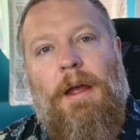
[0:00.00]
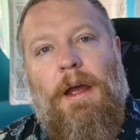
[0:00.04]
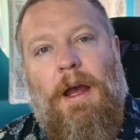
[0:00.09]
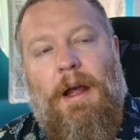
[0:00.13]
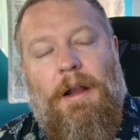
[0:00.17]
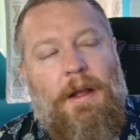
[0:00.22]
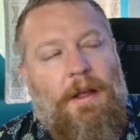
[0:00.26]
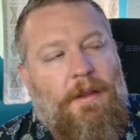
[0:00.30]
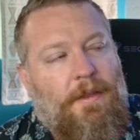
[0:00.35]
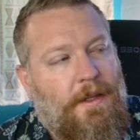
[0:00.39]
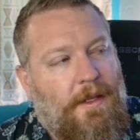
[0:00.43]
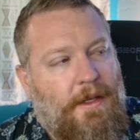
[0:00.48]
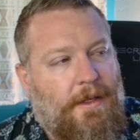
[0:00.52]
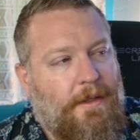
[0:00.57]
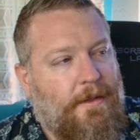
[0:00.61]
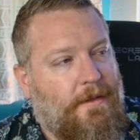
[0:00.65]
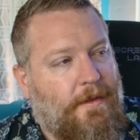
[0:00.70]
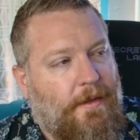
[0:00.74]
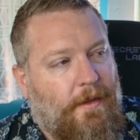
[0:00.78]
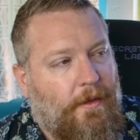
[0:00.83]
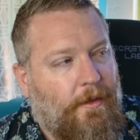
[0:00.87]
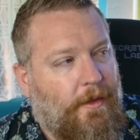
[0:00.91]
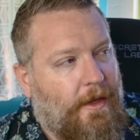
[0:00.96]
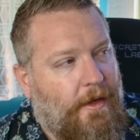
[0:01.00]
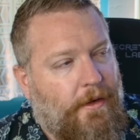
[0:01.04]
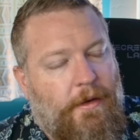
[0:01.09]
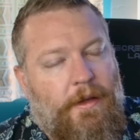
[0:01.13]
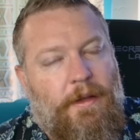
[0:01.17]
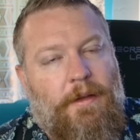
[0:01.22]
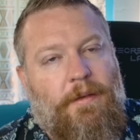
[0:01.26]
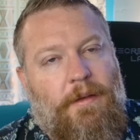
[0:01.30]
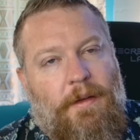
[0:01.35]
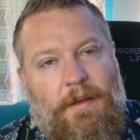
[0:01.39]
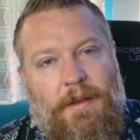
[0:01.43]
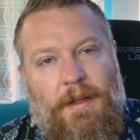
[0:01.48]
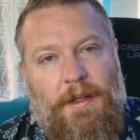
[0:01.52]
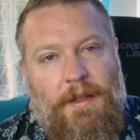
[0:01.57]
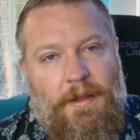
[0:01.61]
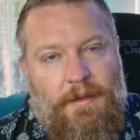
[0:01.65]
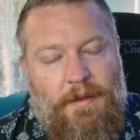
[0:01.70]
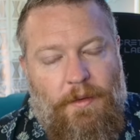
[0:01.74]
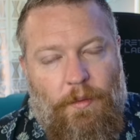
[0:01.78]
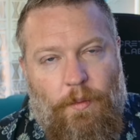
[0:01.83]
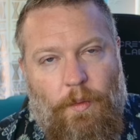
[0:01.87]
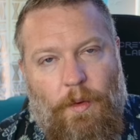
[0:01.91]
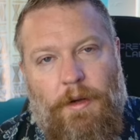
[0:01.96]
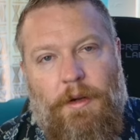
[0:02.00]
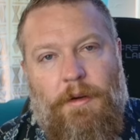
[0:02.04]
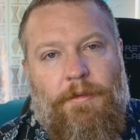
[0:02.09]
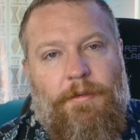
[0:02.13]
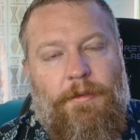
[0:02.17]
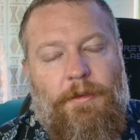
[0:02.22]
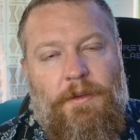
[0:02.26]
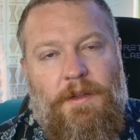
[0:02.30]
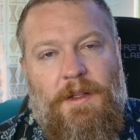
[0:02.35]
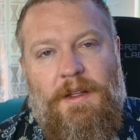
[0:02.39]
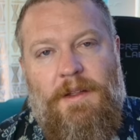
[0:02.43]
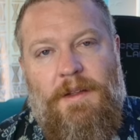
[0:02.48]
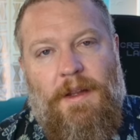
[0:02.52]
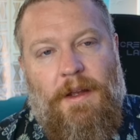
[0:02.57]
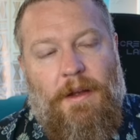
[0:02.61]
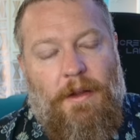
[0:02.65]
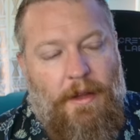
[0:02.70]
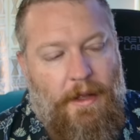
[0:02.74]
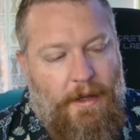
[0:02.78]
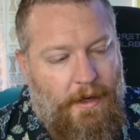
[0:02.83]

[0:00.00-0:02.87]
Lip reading: And I think it's hilarious. I think it's a wonderful detail,